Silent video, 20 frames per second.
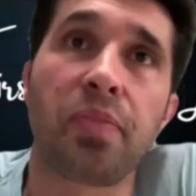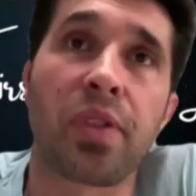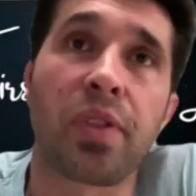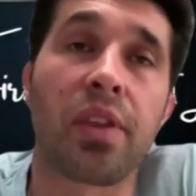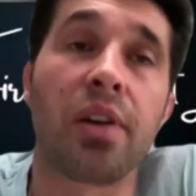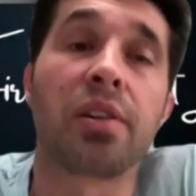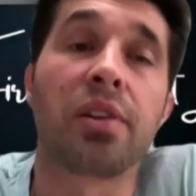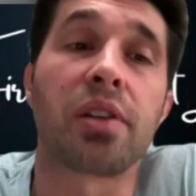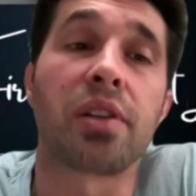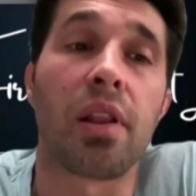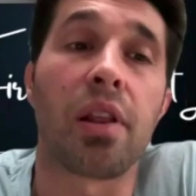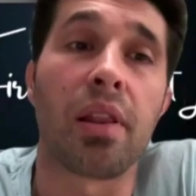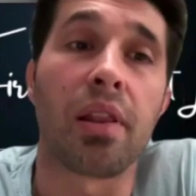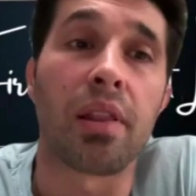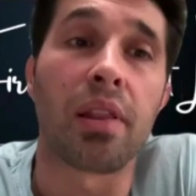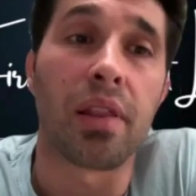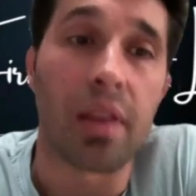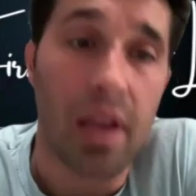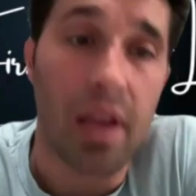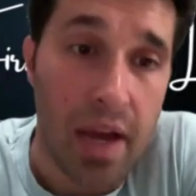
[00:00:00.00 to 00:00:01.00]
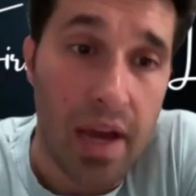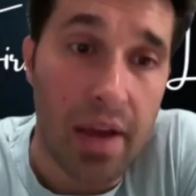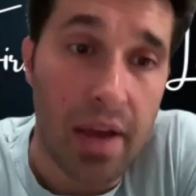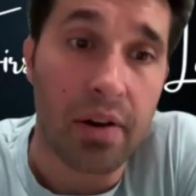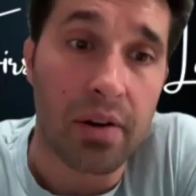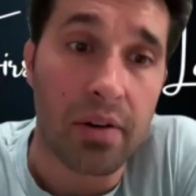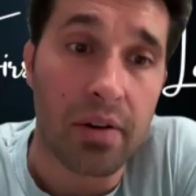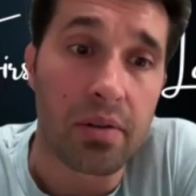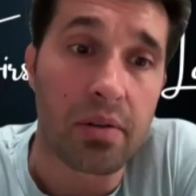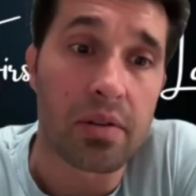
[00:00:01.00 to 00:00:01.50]
there's a lot of
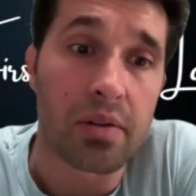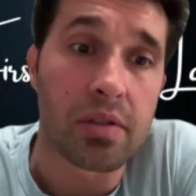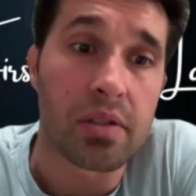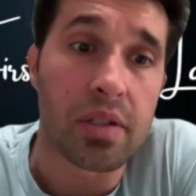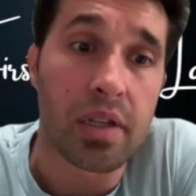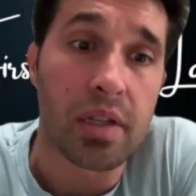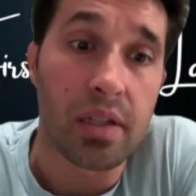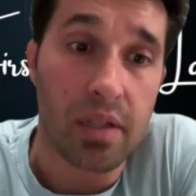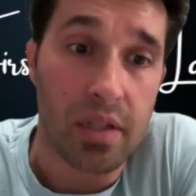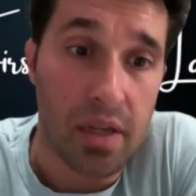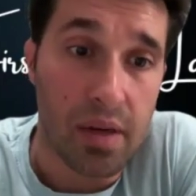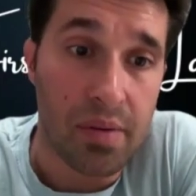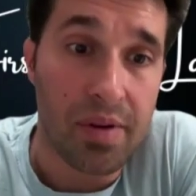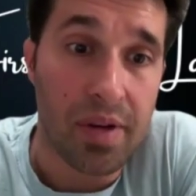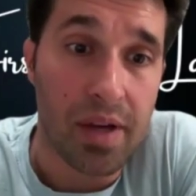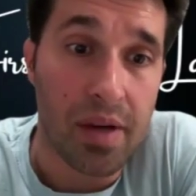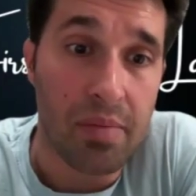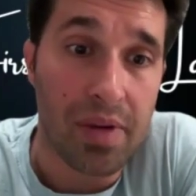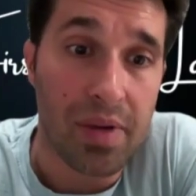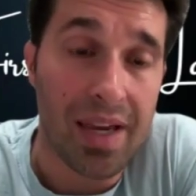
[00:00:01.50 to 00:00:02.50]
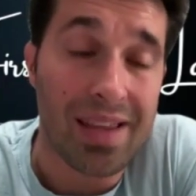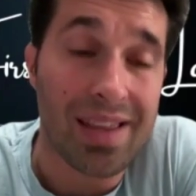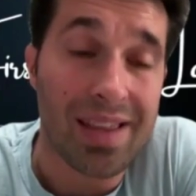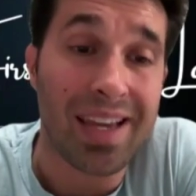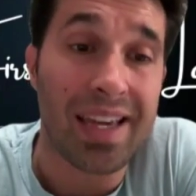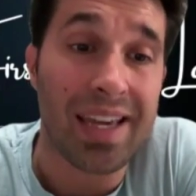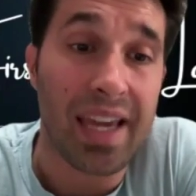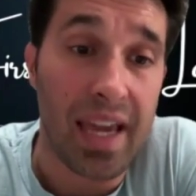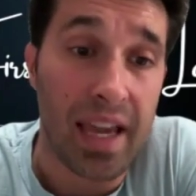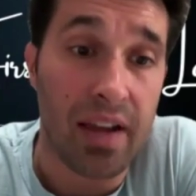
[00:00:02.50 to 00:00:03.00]
girls in the WNBA
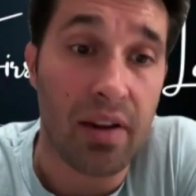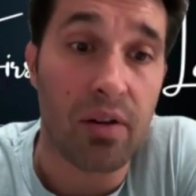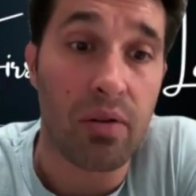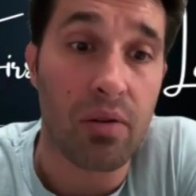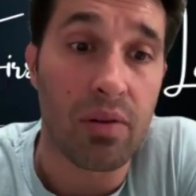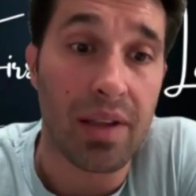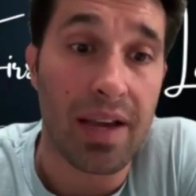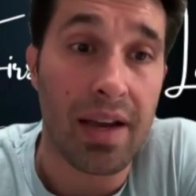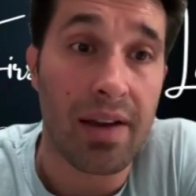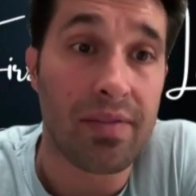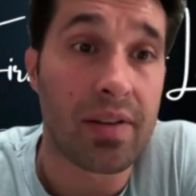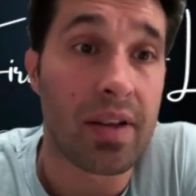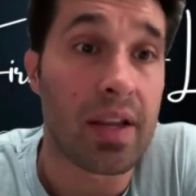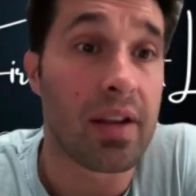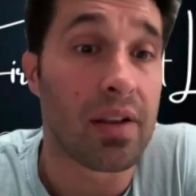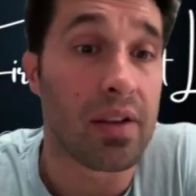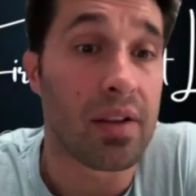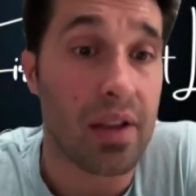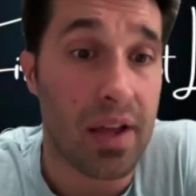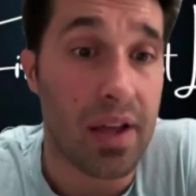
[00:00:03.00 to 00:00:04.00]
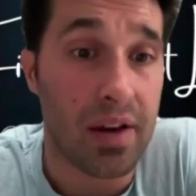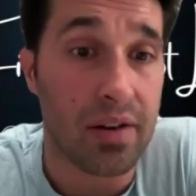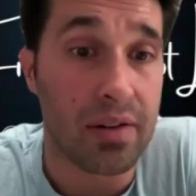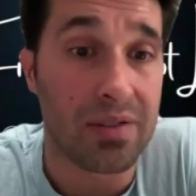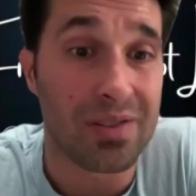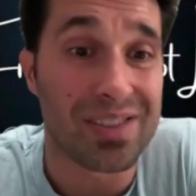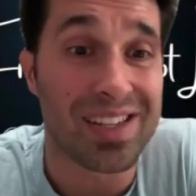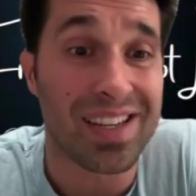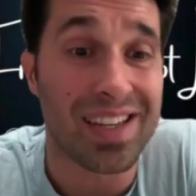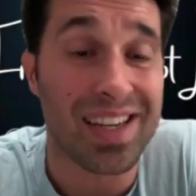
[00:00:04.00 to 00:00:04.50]
that can't go left, and a lot of
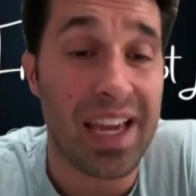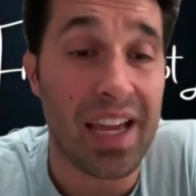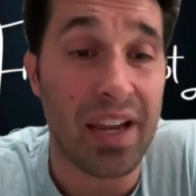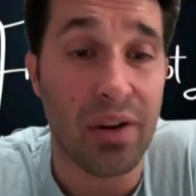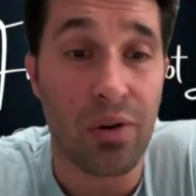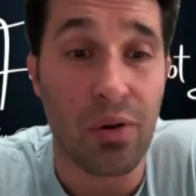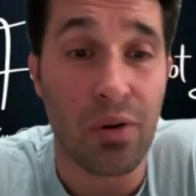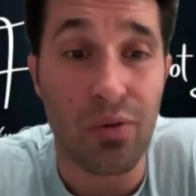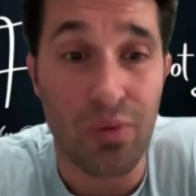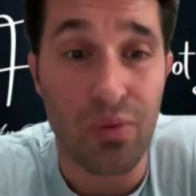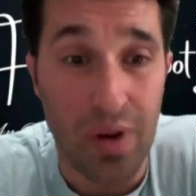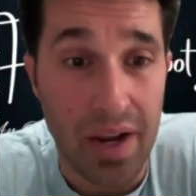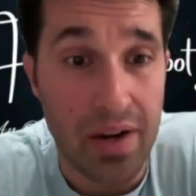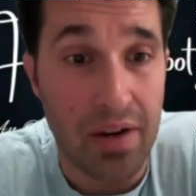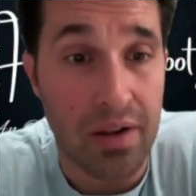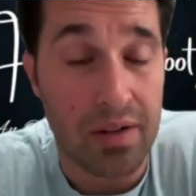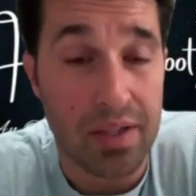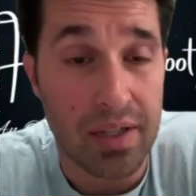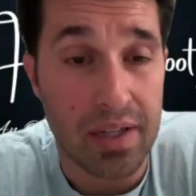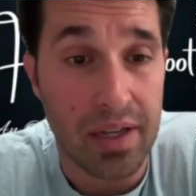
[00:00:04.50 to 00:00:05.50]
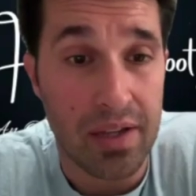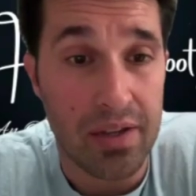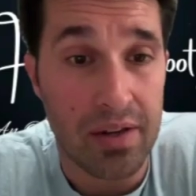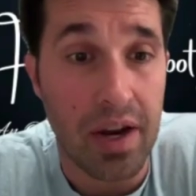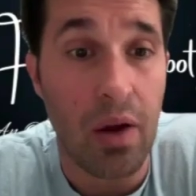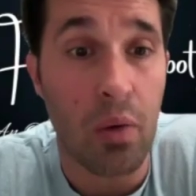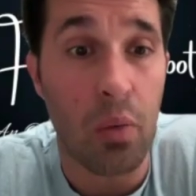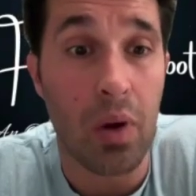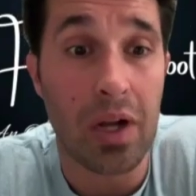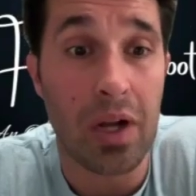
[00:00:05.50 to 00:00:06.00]
girls that can't go right altogether.
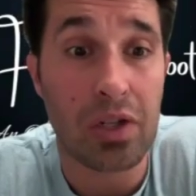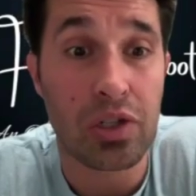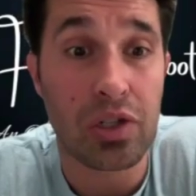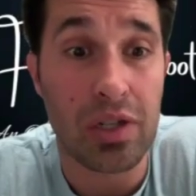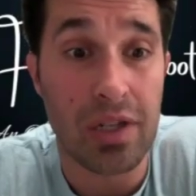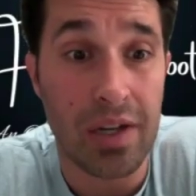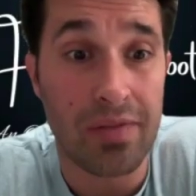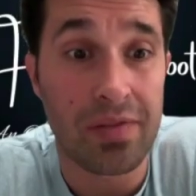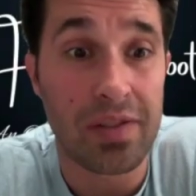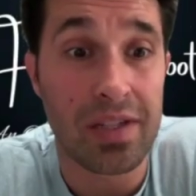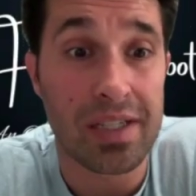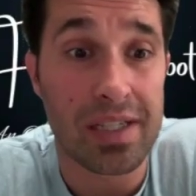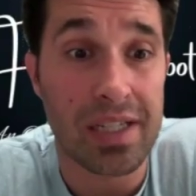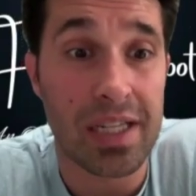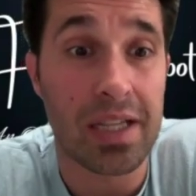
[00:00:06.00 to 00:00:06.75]
I watched enough to see